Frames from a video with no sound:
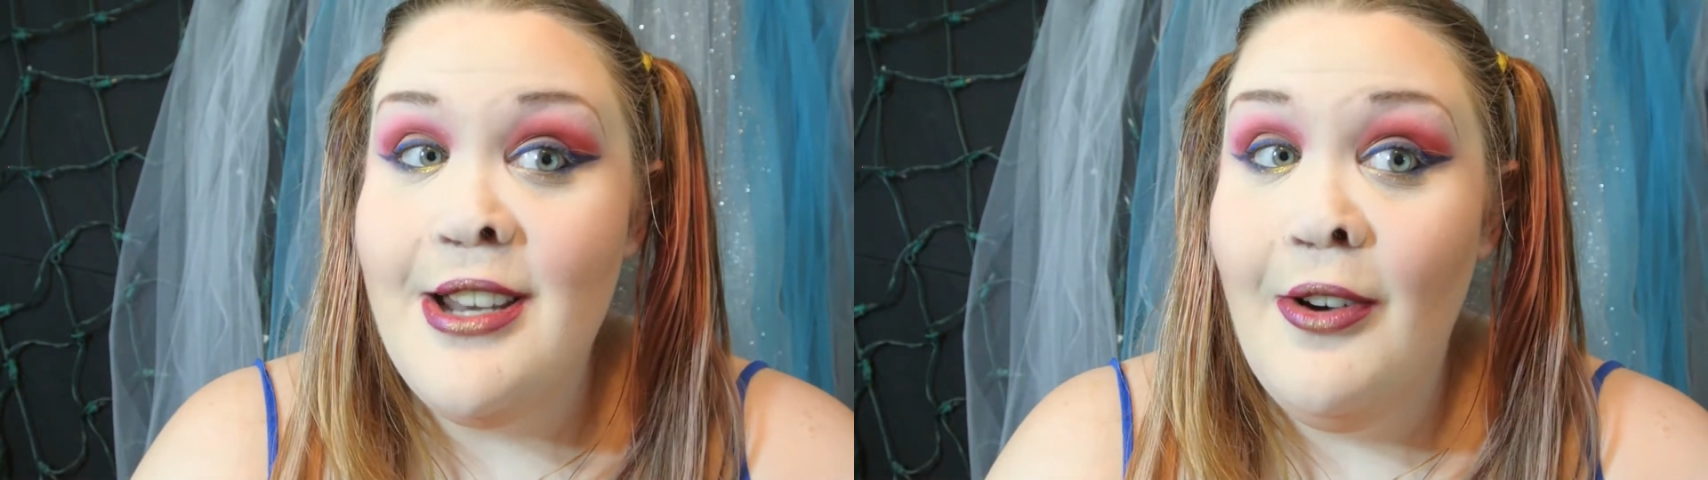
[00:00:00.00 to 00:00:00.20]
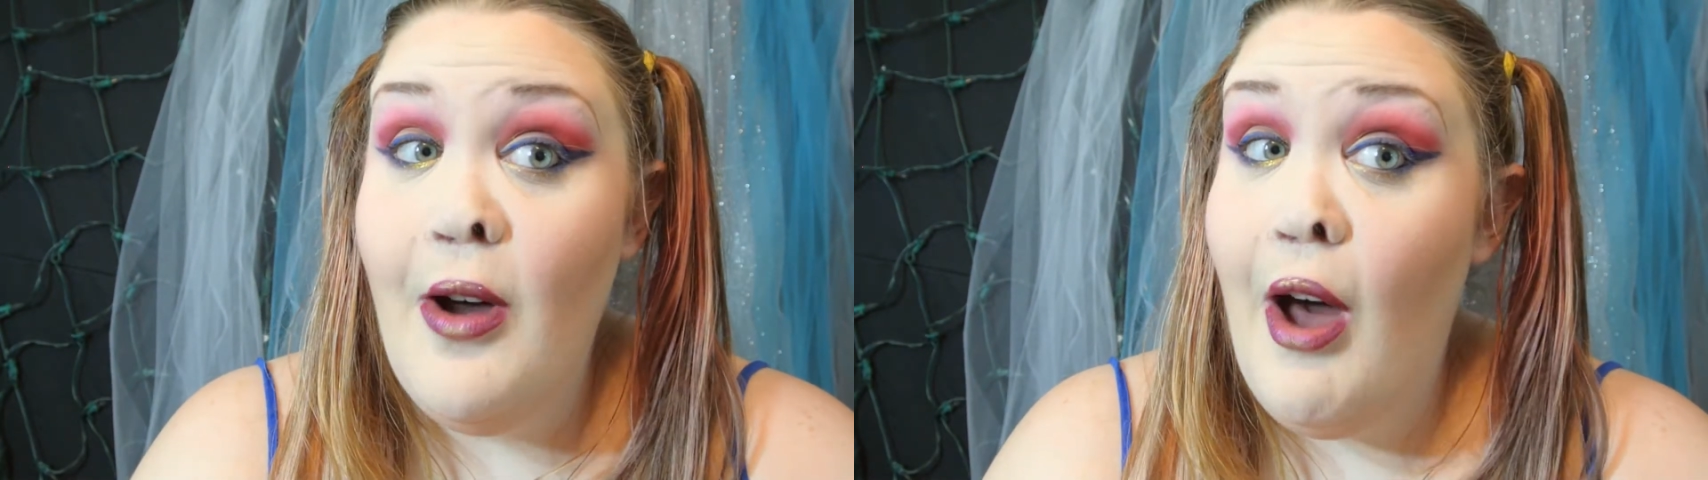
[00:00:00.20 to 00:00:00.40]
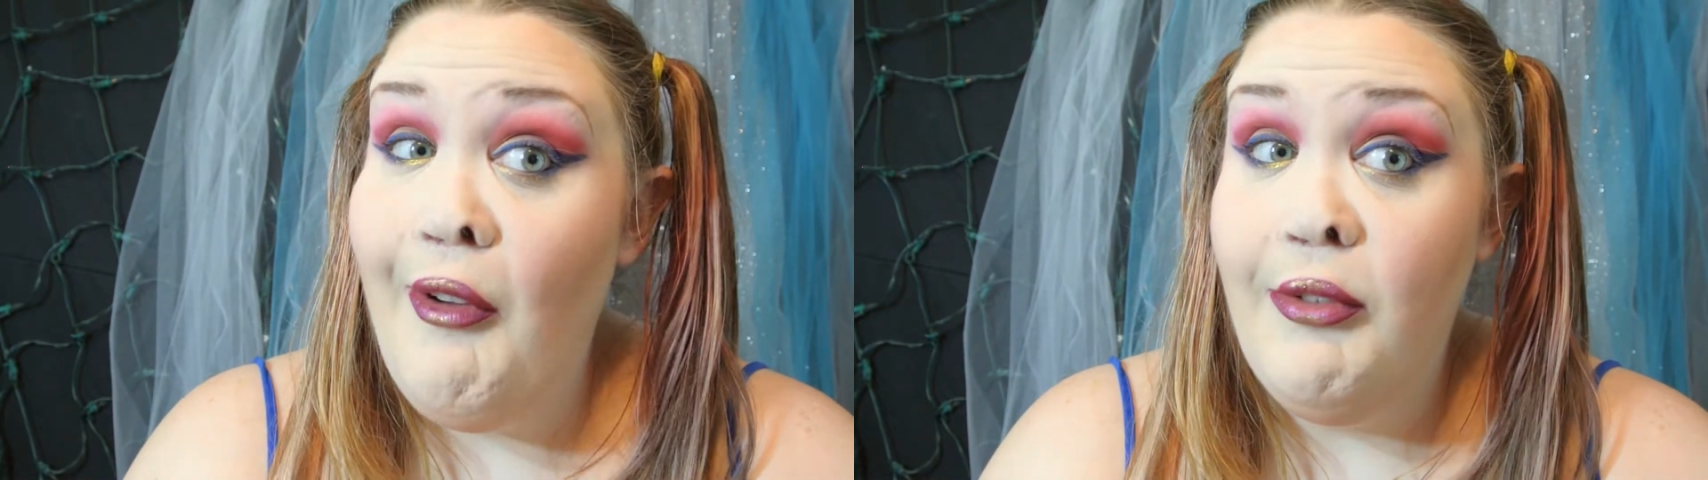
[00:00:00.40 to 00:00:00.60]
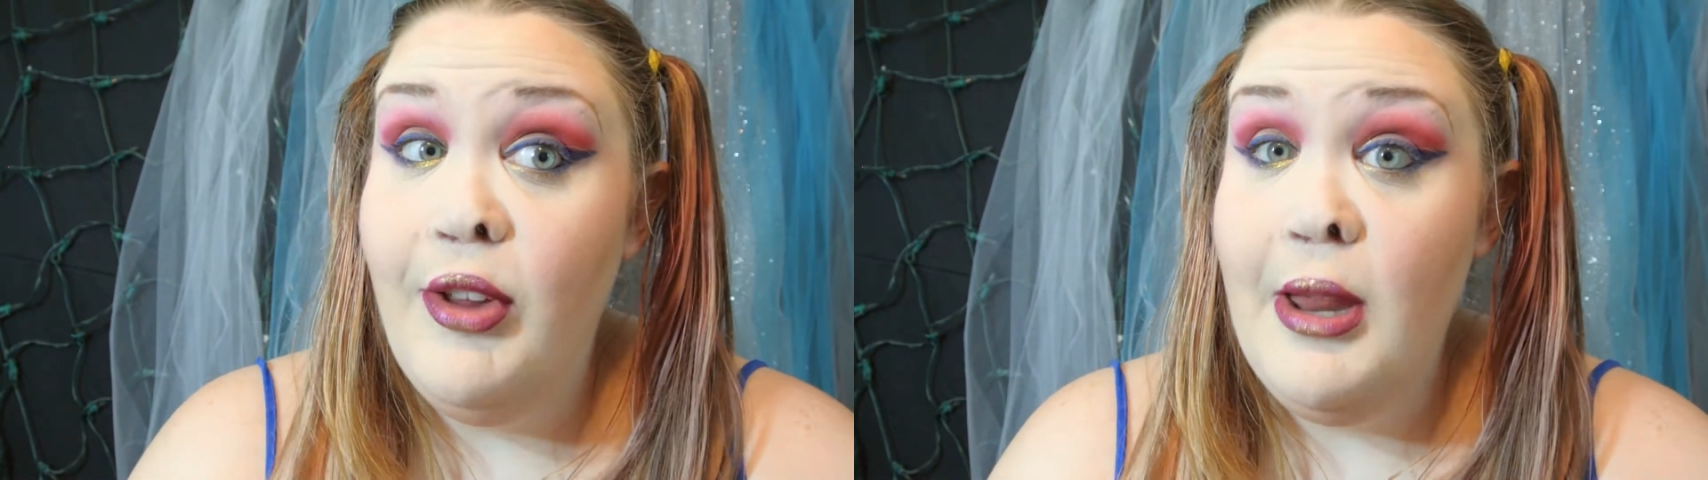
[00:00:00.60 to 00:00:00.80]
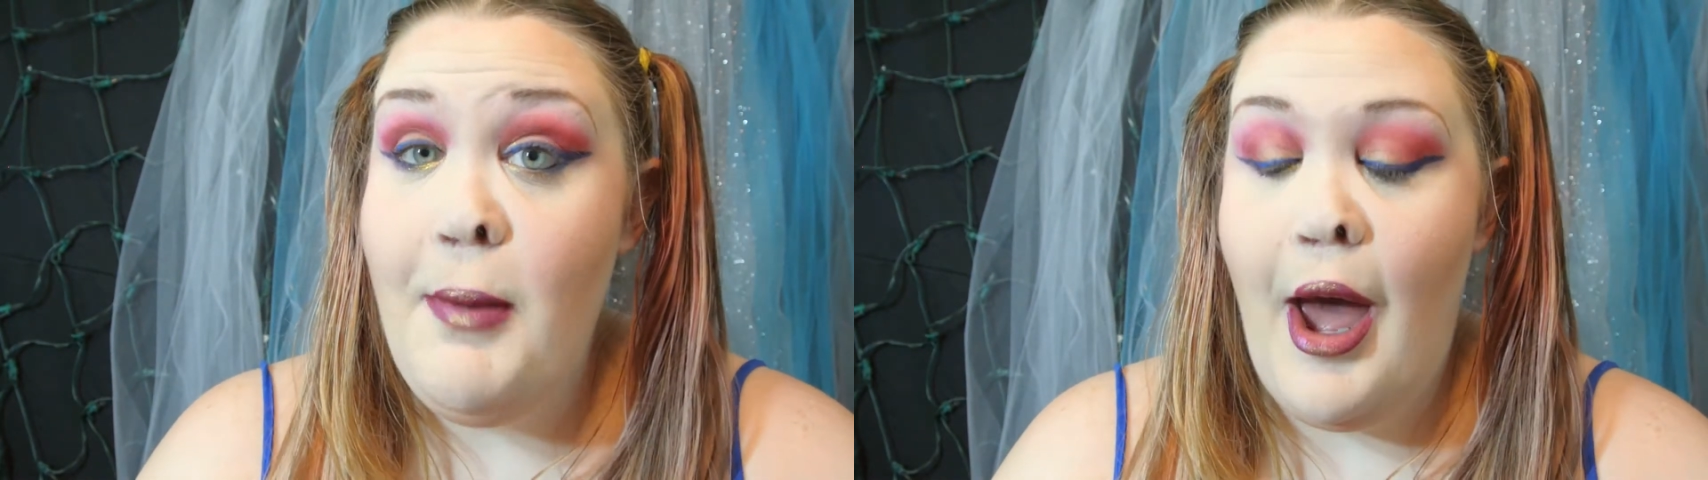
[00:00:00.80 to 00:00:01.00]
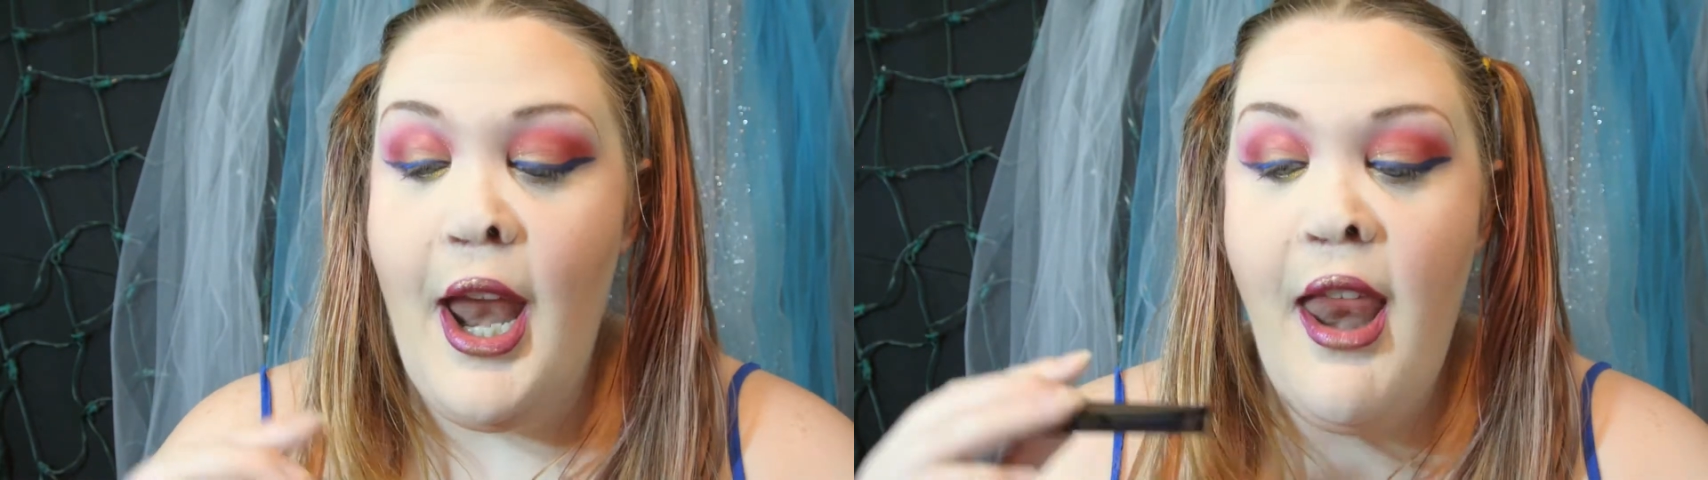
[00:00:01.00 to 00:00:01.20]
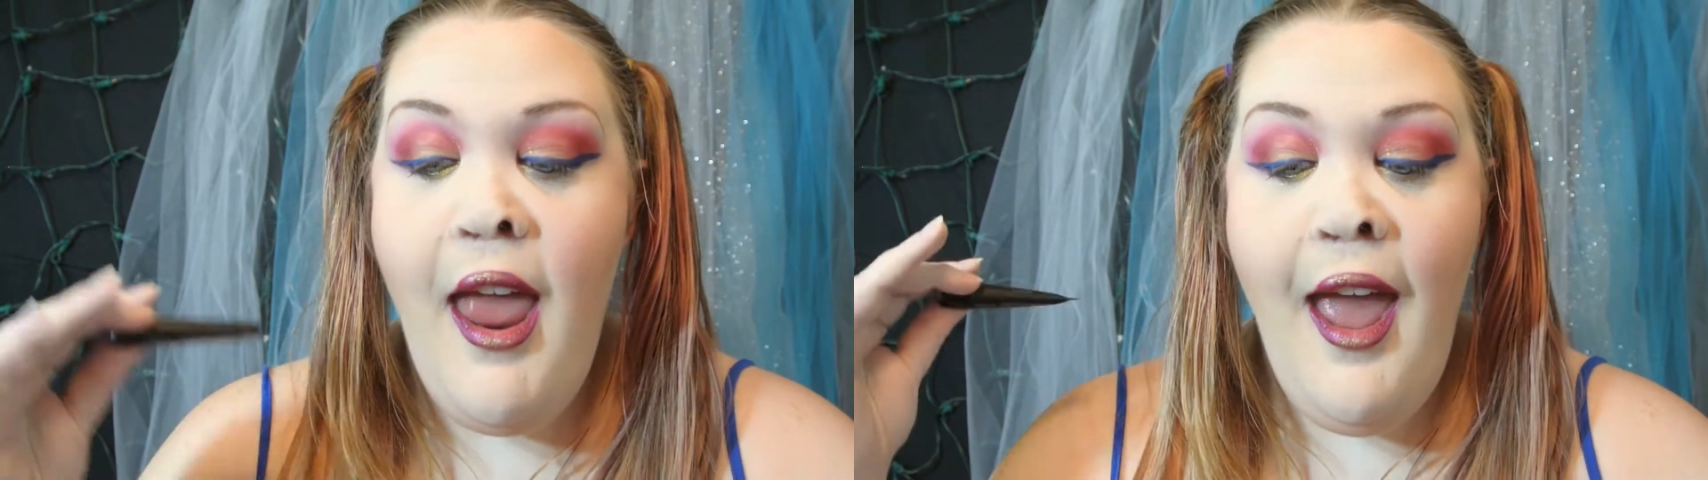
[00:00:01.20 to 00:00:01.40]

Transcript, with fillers: know how I feel about it